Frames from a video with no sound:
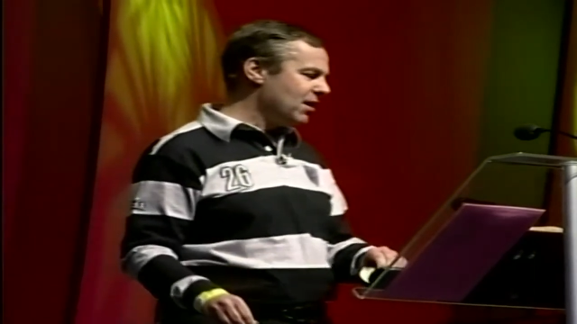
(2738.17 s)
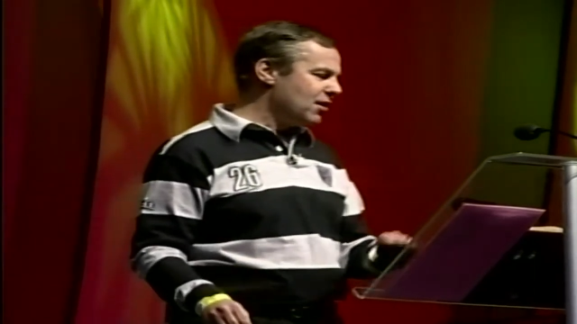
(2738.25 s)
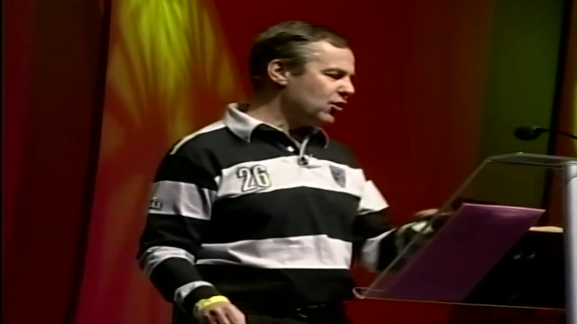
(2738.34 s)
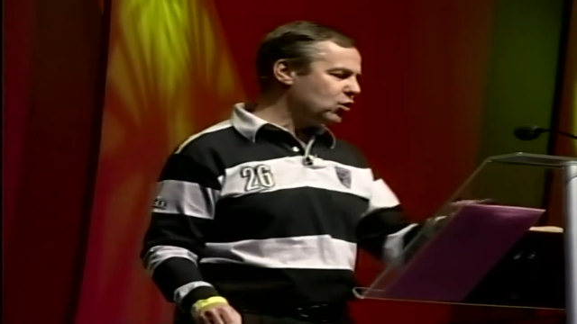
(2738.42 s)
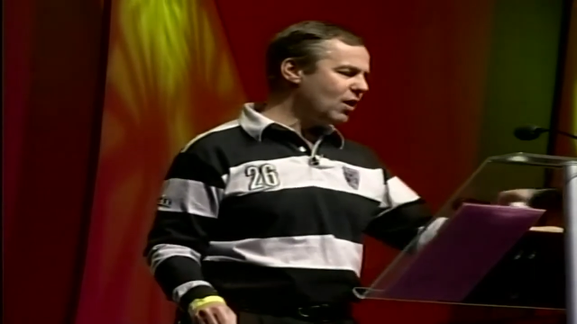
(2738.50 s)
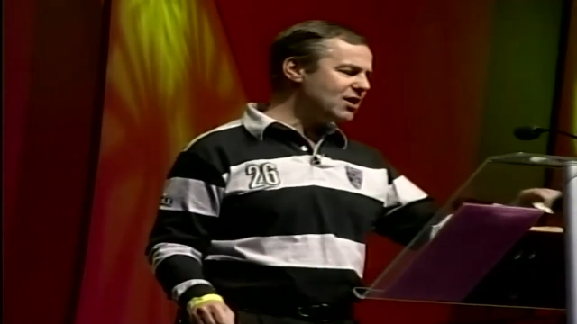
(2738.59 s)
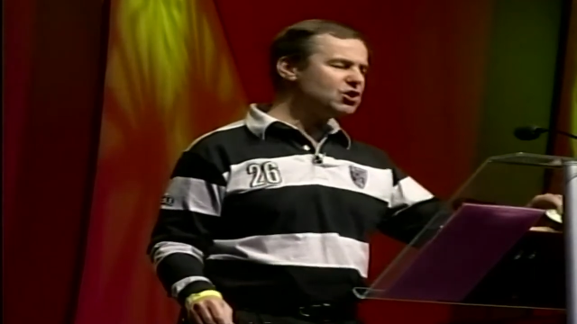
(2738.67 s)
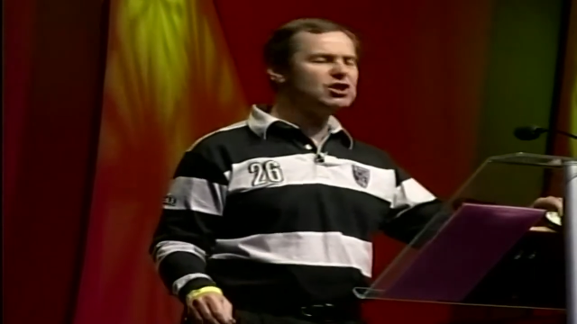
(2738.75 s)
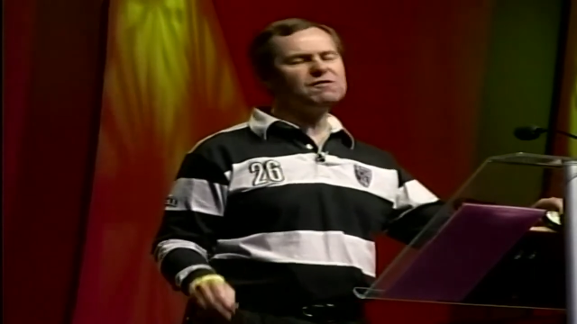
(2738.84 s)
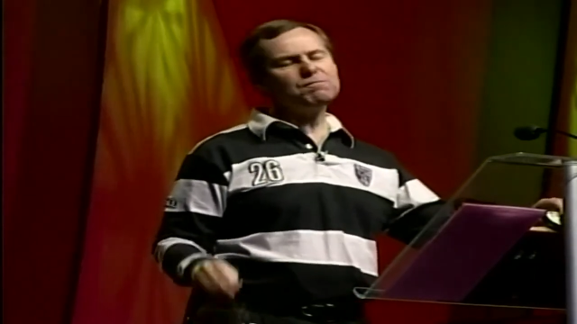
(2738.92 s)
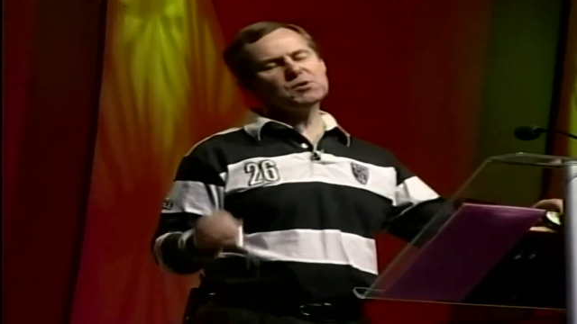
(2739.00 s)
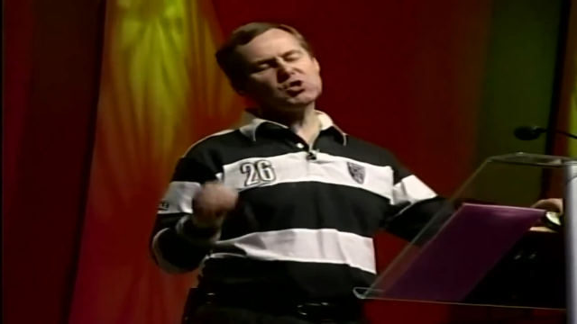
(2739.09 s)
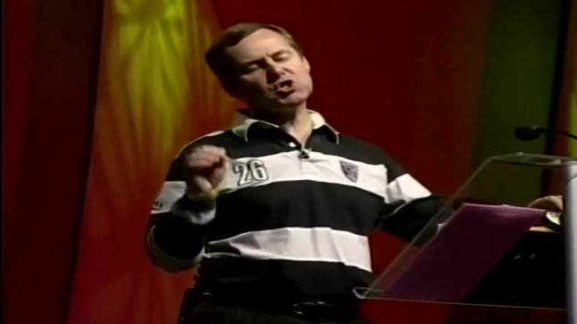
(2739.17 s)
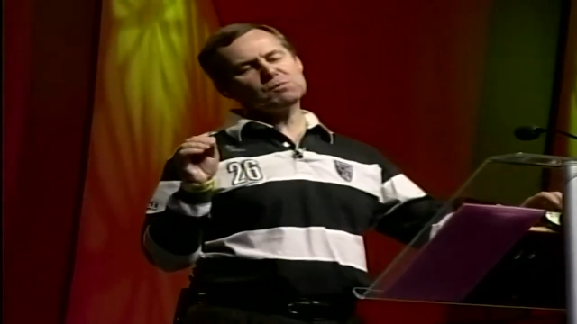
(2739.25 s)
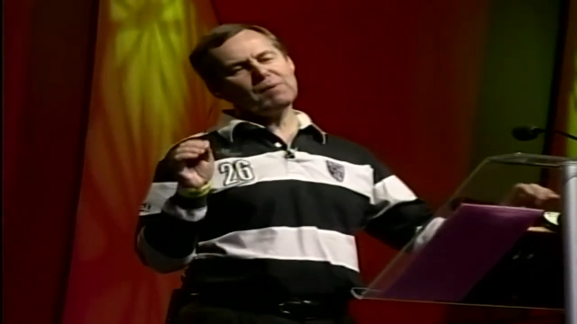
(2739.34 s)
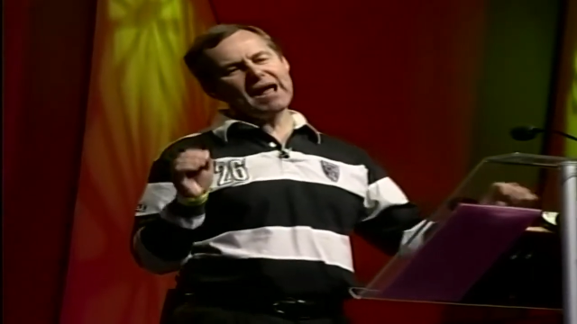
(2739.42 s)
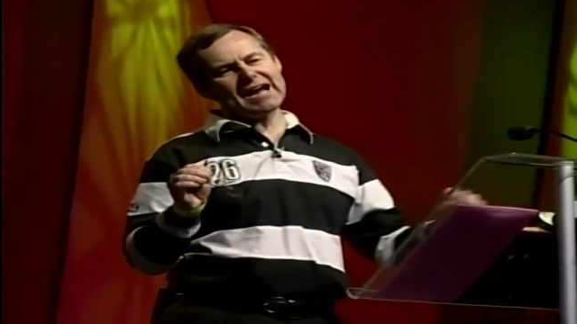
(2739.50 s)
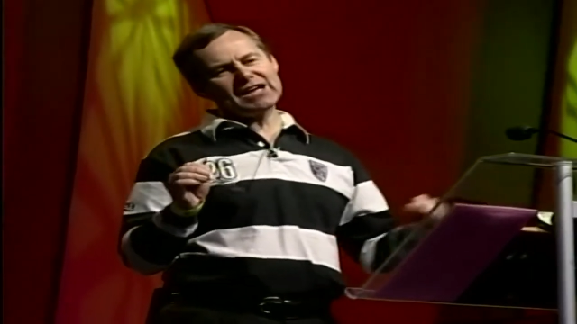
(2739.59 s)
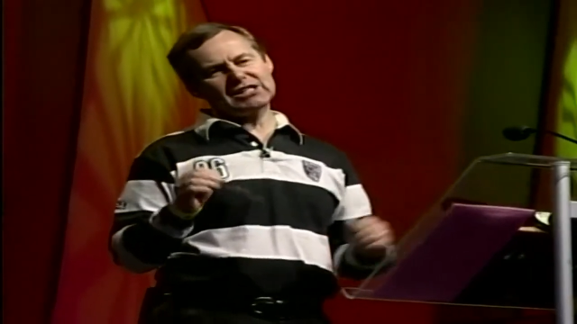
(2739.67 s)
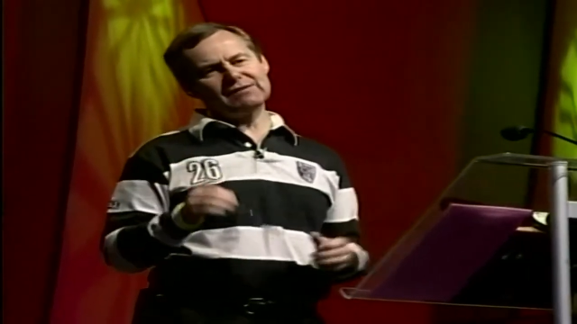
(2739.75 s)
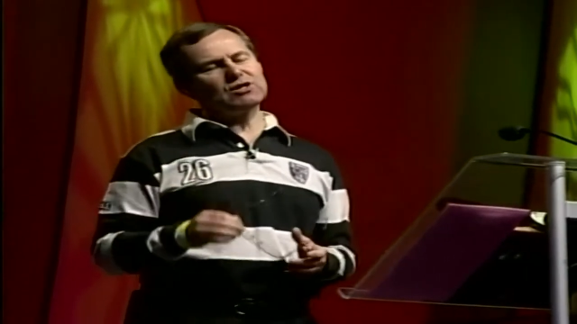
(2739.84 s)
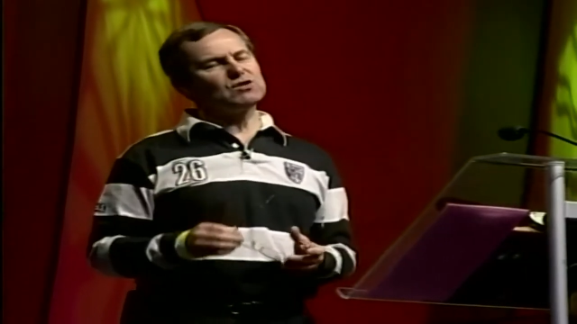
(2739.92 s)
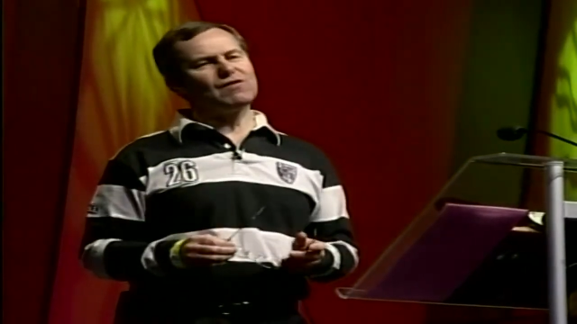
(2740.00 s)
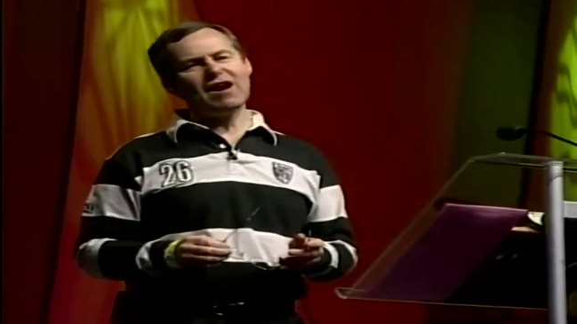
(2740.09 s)
The question of perspective
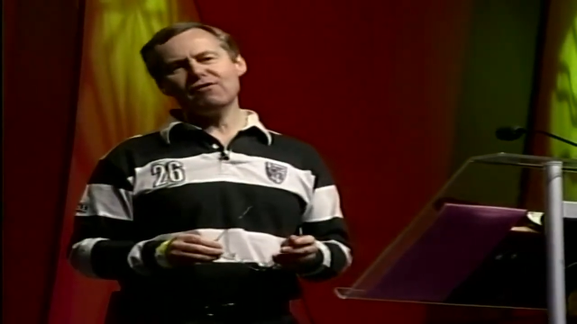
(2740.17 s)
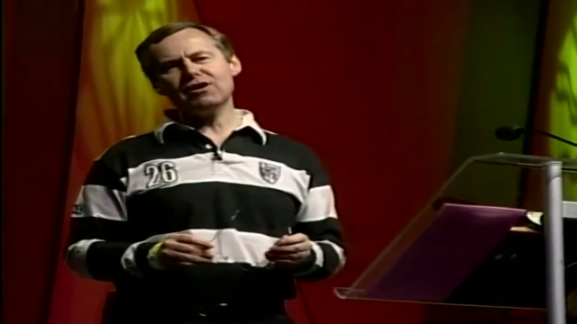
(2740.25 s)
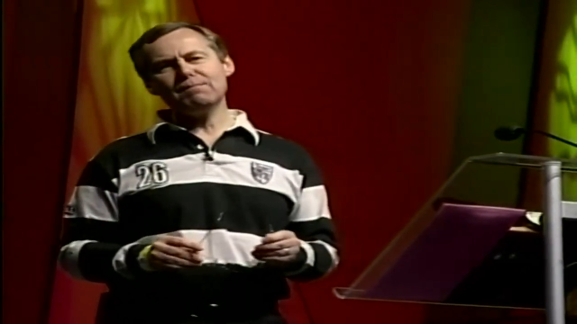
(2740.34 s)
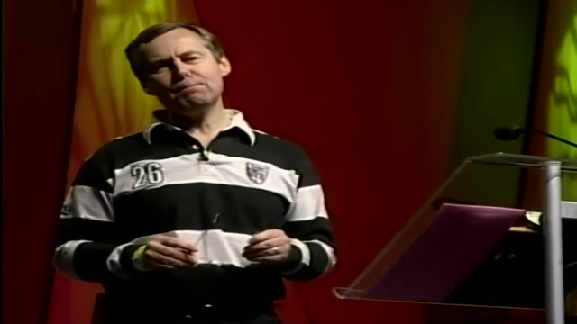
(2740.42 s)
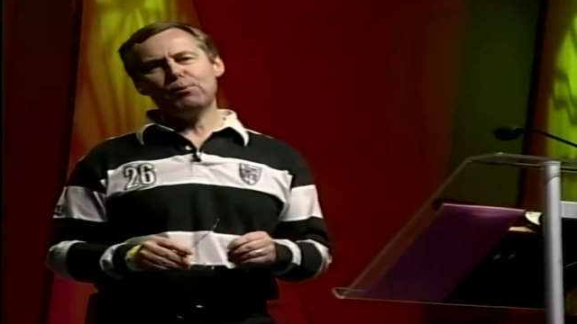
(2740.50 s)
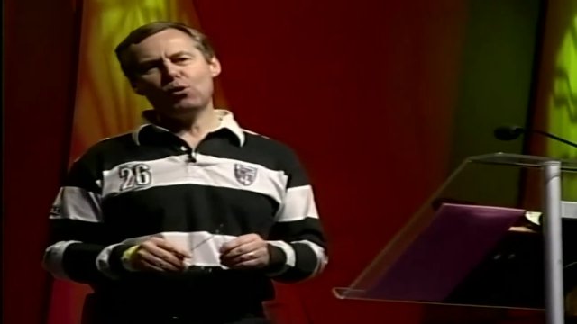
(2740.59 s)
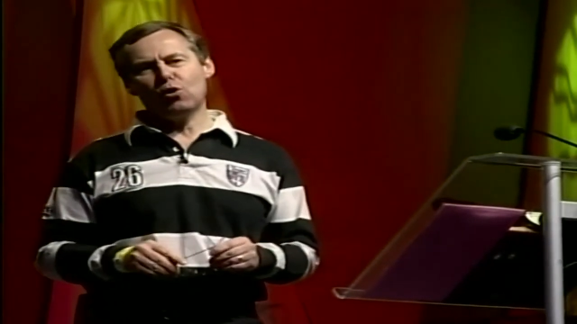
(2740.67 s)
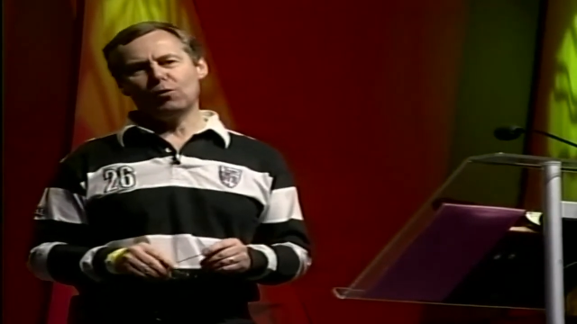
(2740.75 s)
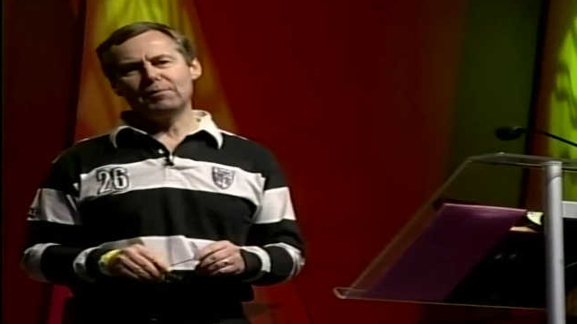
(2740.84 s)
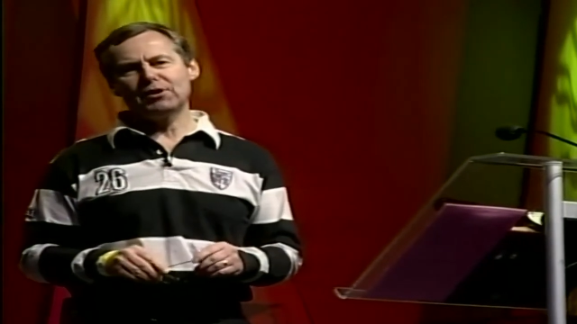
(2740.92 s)
is very important,